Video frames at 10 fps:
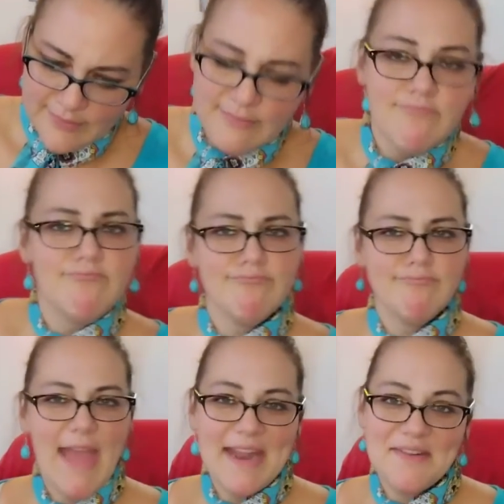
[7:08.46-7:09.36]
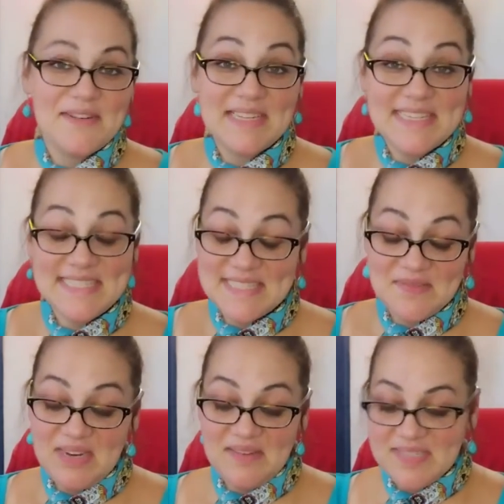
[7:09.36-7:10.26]
I didn't realize this
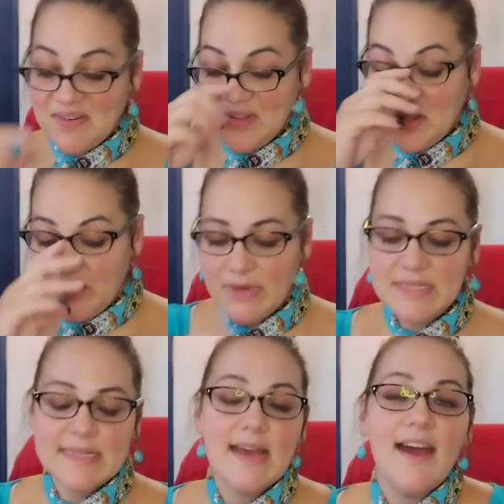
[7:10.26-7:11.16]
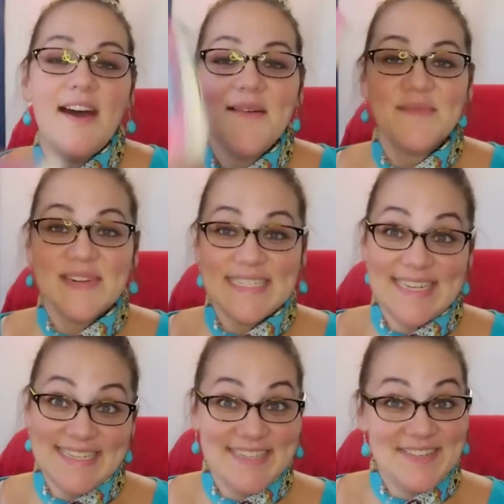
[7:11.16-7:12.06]
when I was going through the books.
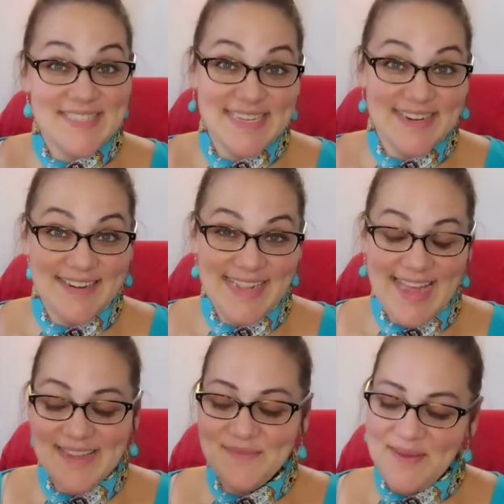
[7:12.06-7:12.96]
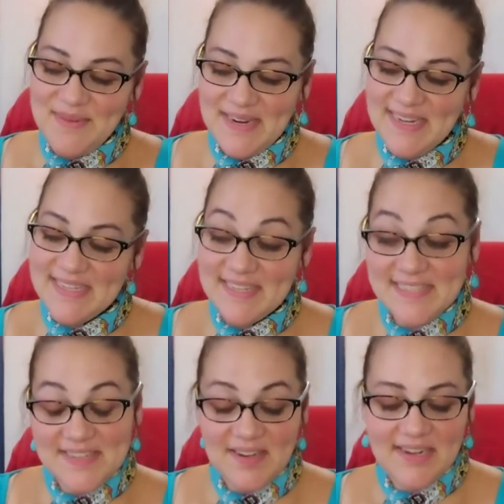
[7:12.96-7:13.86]
Pretend You Don't See Her Again by Mary
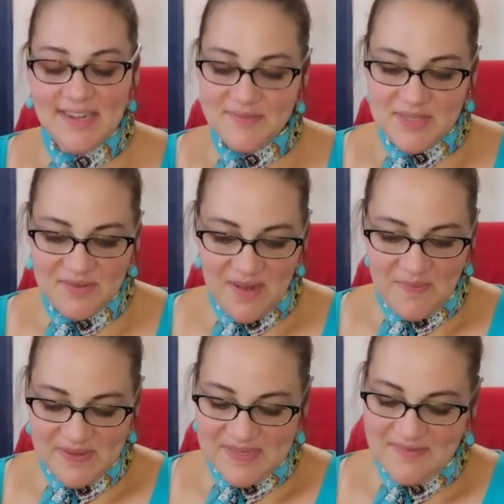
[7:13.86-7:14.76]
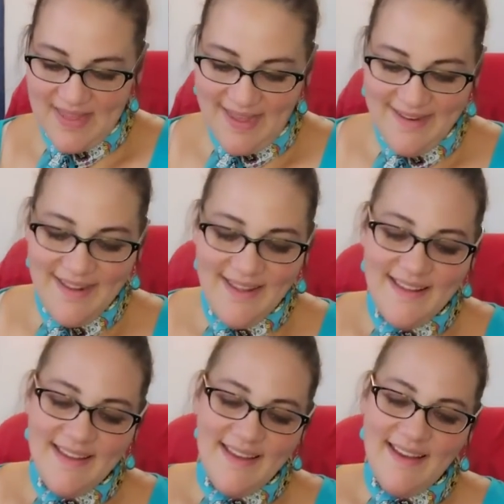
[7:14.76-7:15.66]
Higgins Clark. I have 2 copies of that.
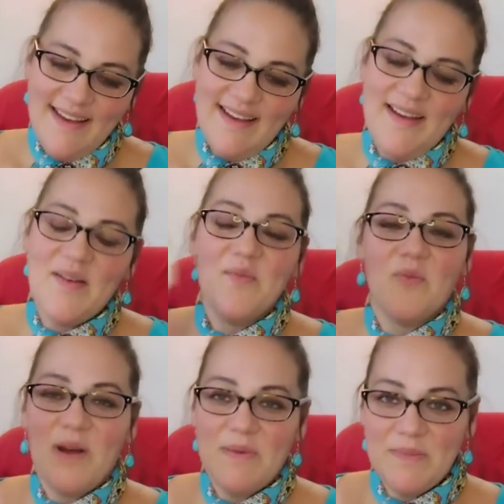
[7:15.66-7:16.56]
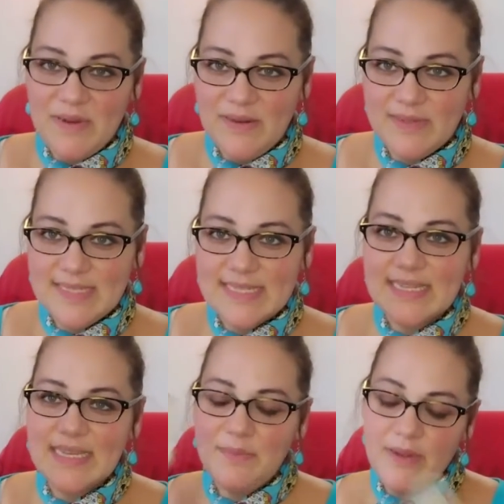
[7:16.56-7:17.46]
While My Pretty Ones
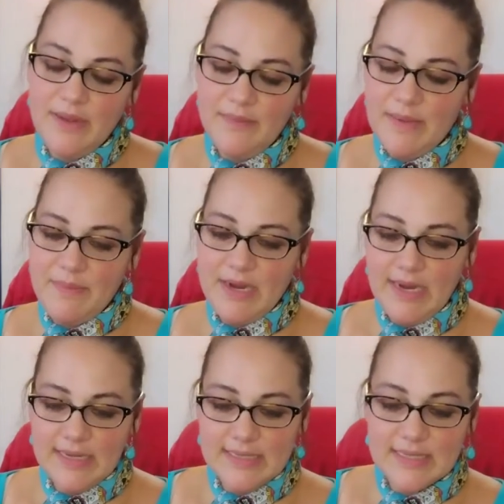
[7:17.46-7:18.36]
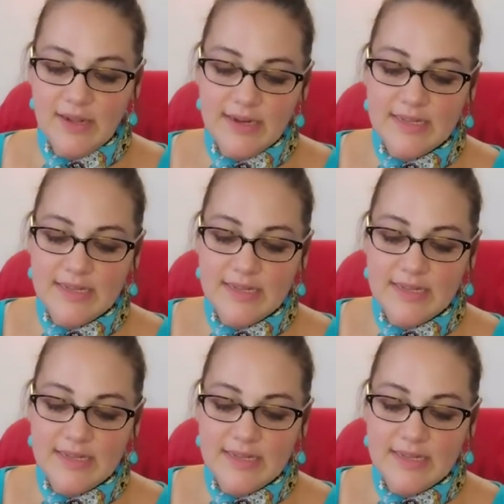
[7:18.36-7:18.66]
Sleep by Mary Higgins Clark.